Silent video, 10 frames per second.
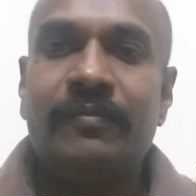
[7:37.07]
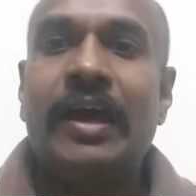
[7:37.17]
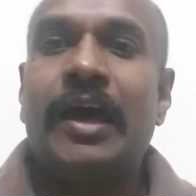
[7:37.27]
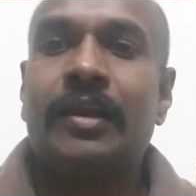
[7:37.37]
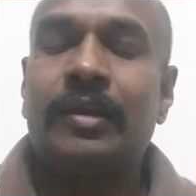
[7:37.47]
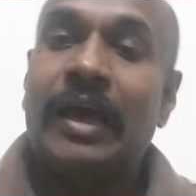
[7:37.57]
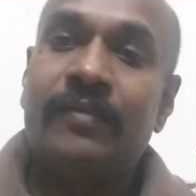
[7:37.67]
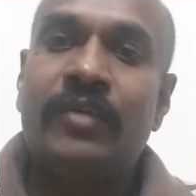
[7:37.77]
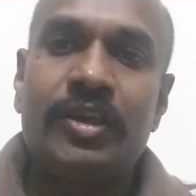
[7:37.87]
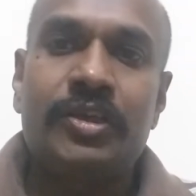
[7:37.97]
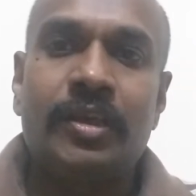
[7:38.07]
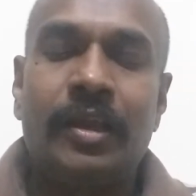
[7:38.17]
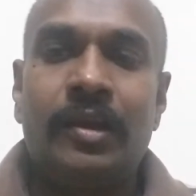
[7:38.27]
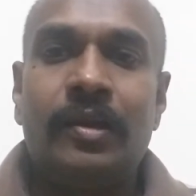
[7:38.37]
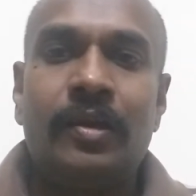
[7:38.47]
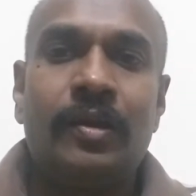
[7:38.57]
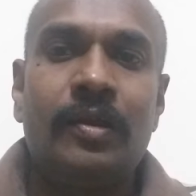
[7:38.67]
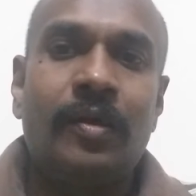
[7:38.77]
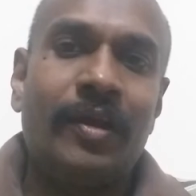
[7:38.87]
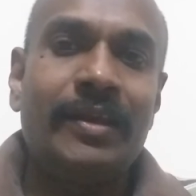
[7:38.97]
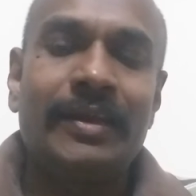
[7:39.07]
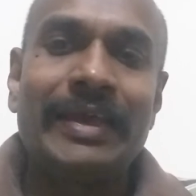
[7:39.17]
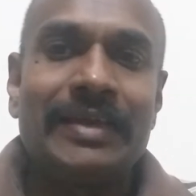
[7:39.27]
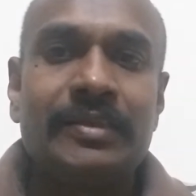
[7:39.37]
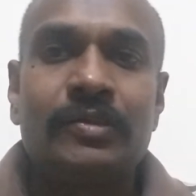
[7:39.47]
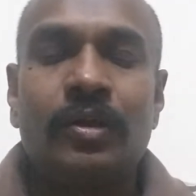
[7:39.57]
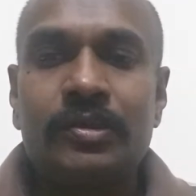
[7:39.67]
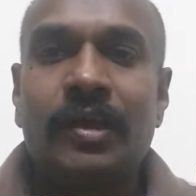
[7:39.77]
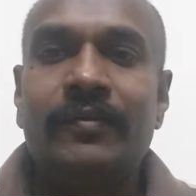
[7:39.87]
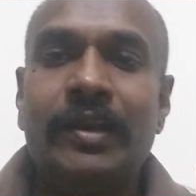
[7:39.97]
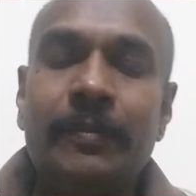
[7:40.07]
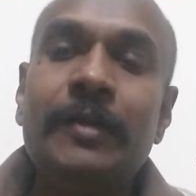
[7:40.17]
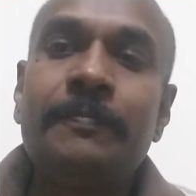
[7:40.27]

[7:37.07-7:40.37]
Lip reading: where conventional oil and gas is also available.